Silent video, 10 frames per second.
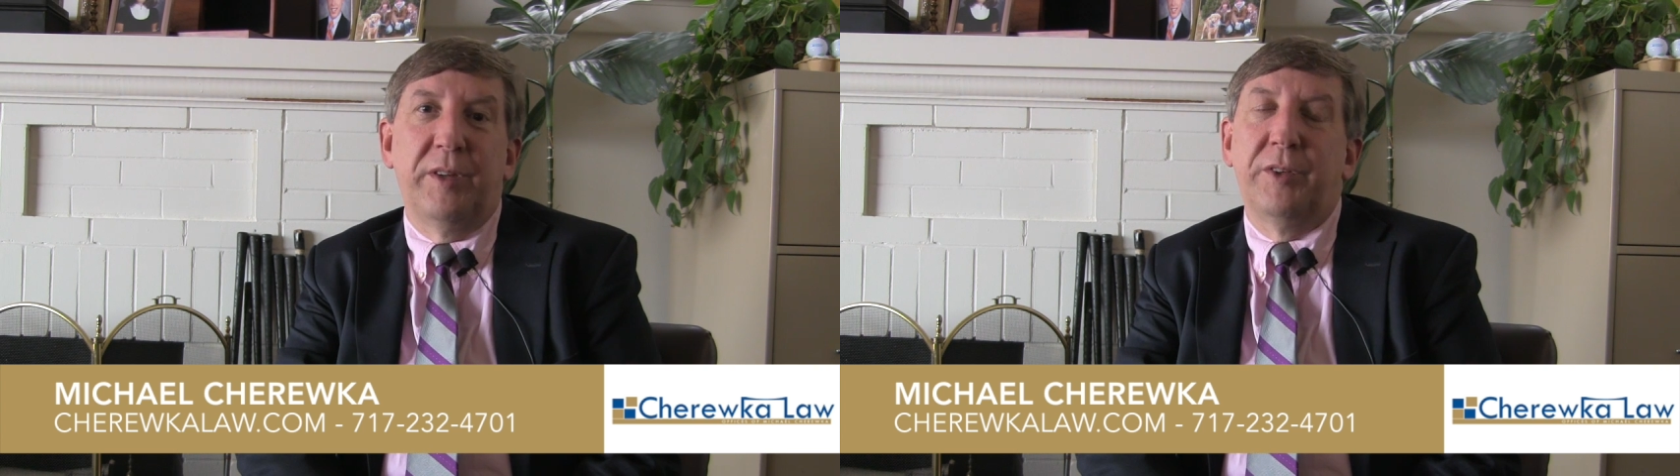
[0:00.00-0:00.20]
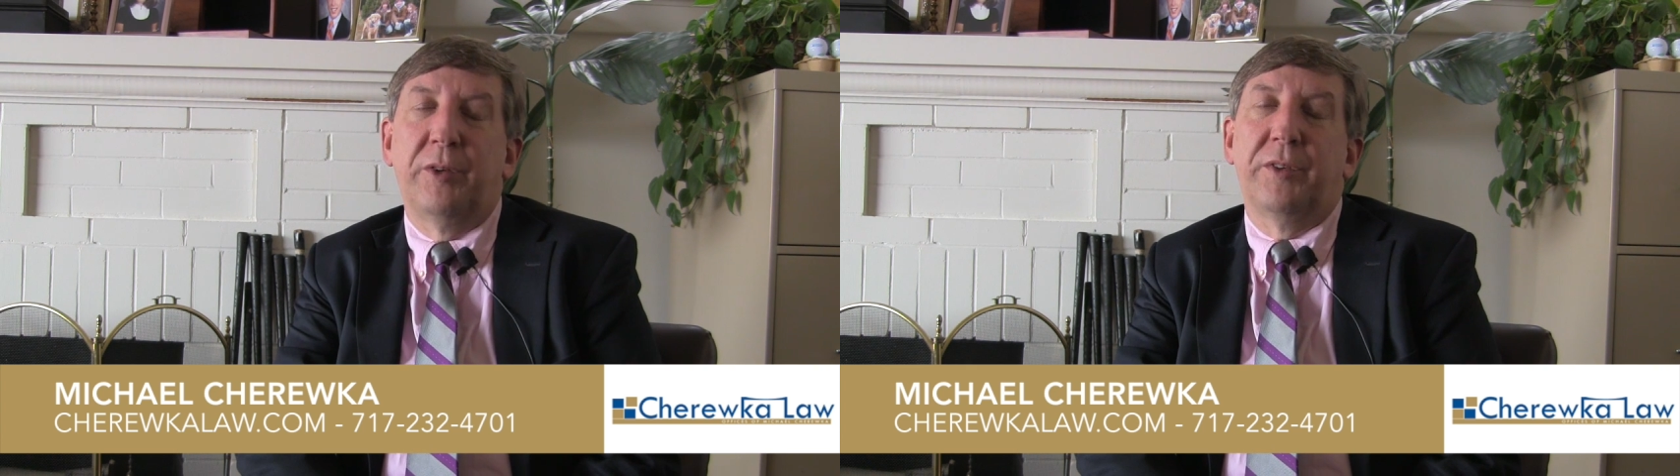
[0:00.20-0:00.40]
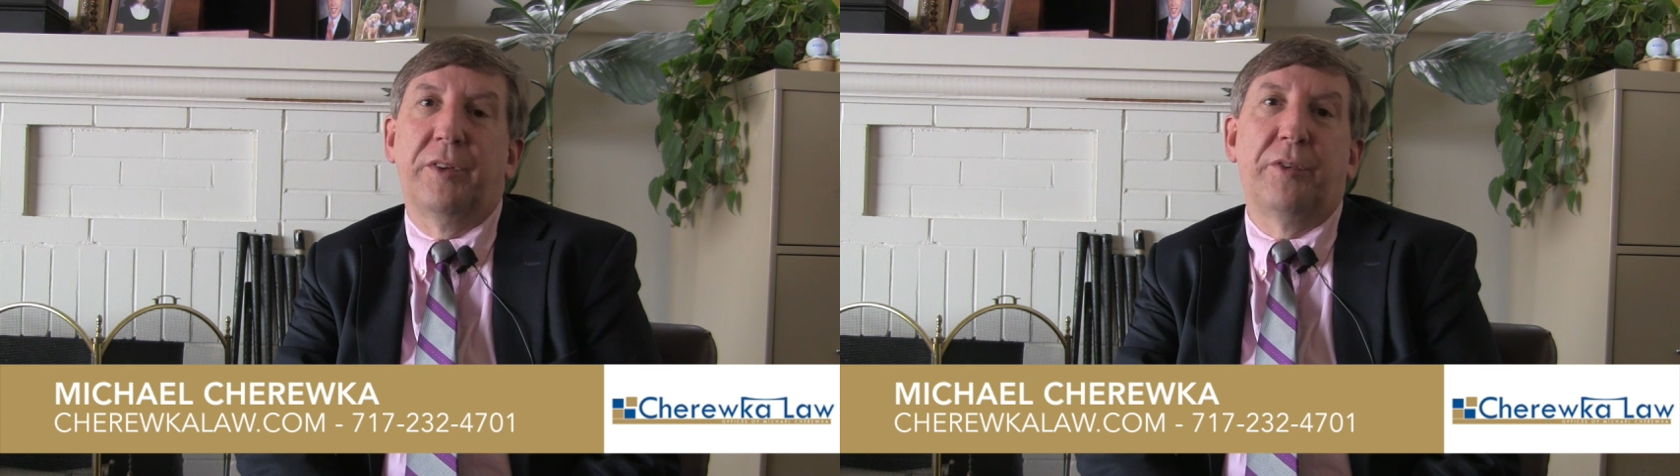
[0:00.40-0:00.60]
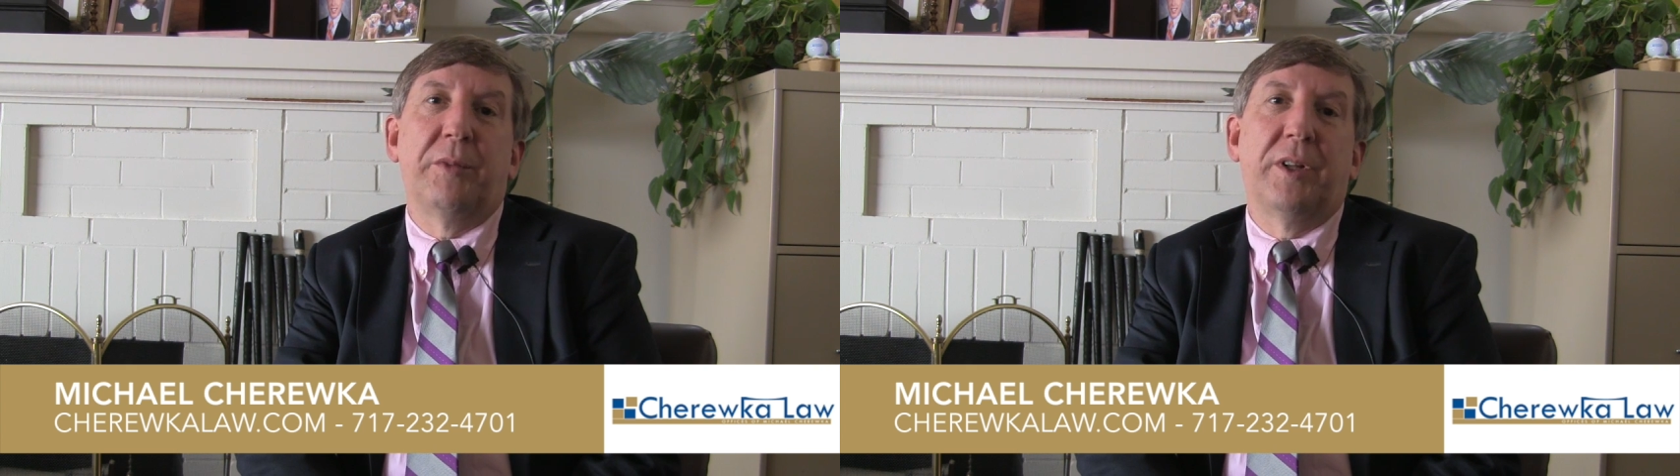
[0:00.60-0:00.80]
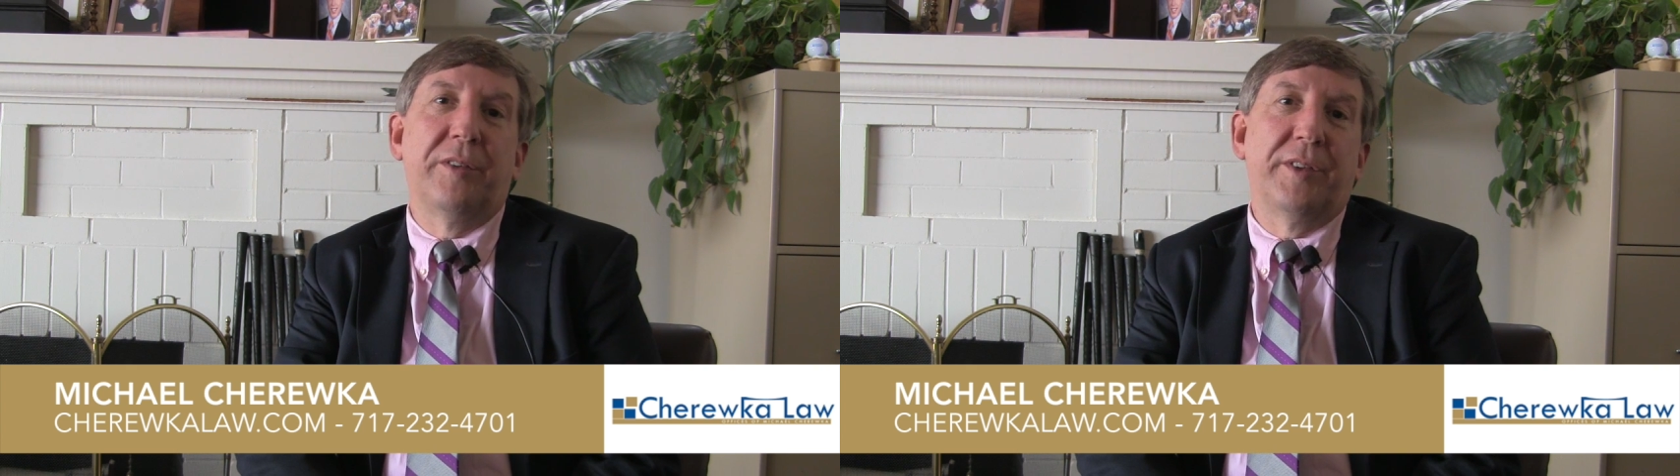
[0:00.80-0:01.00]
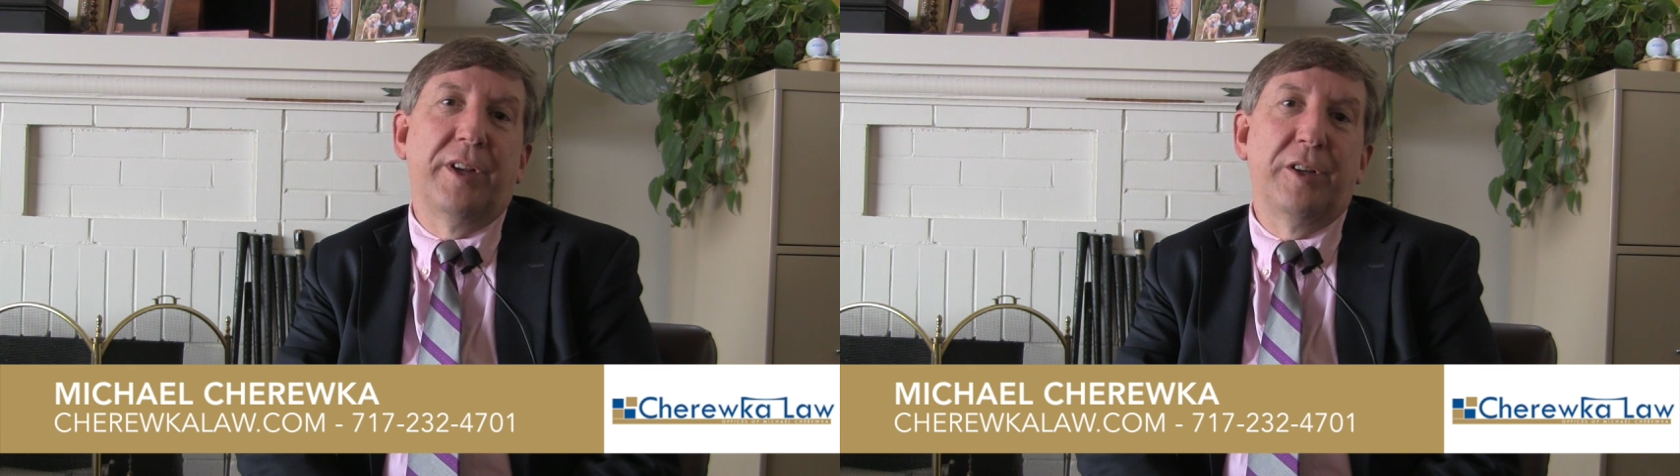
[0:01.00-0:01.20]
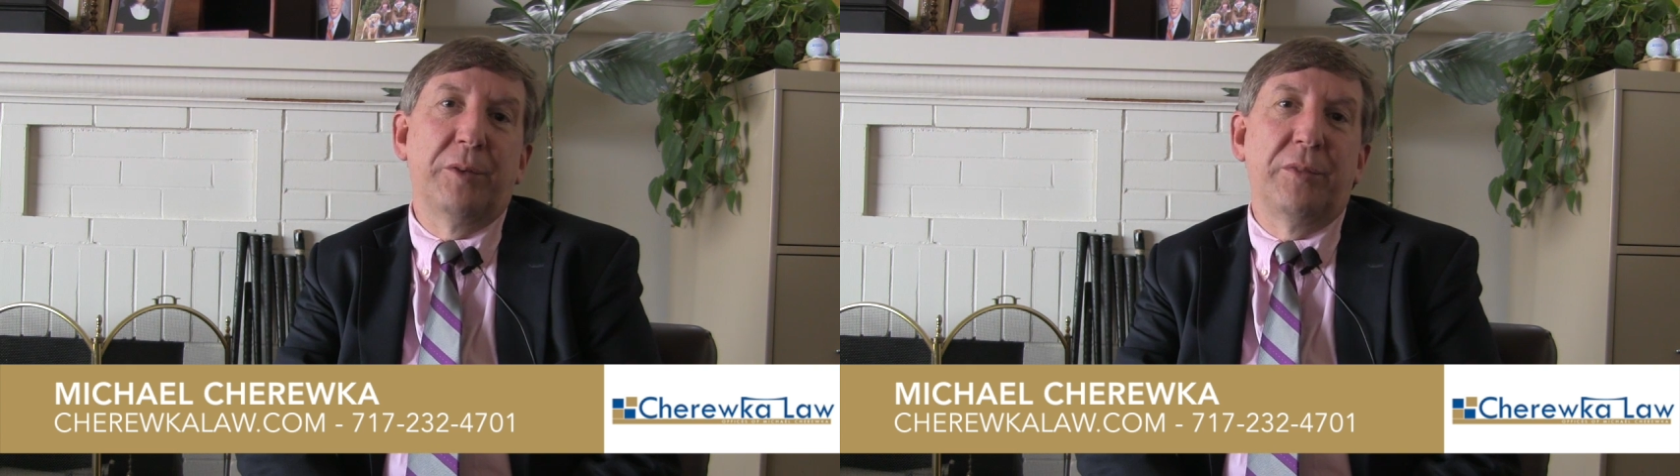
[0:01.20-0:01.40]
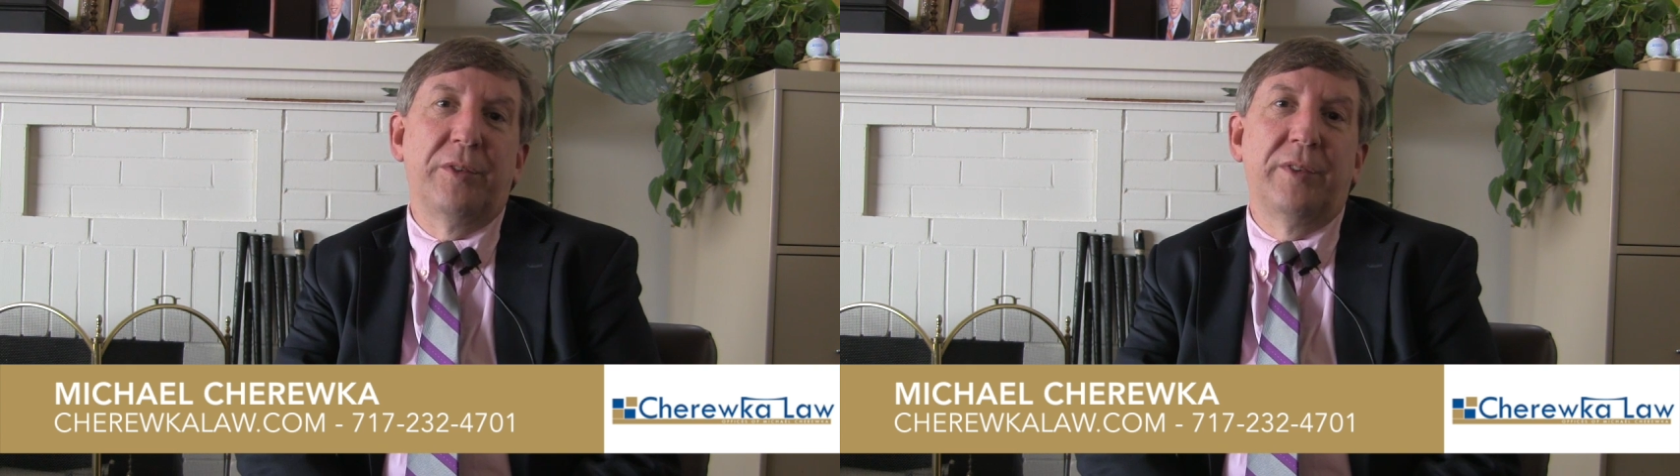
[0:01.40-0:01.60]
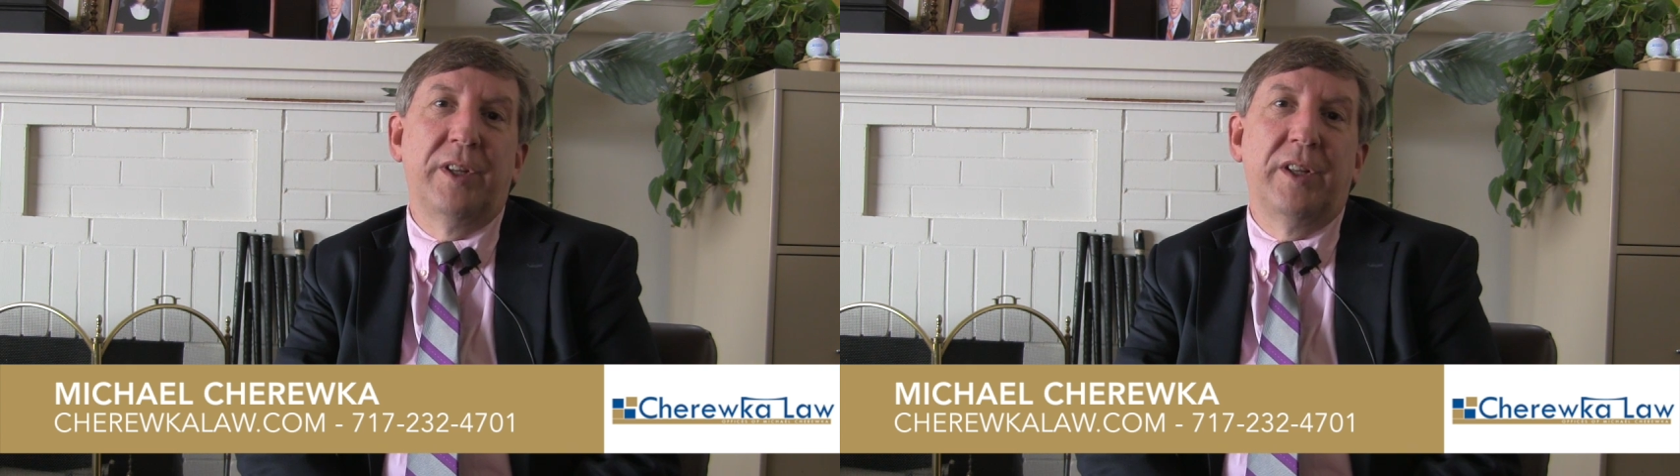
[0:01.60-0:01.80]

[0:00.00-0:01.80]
even over the smallest items.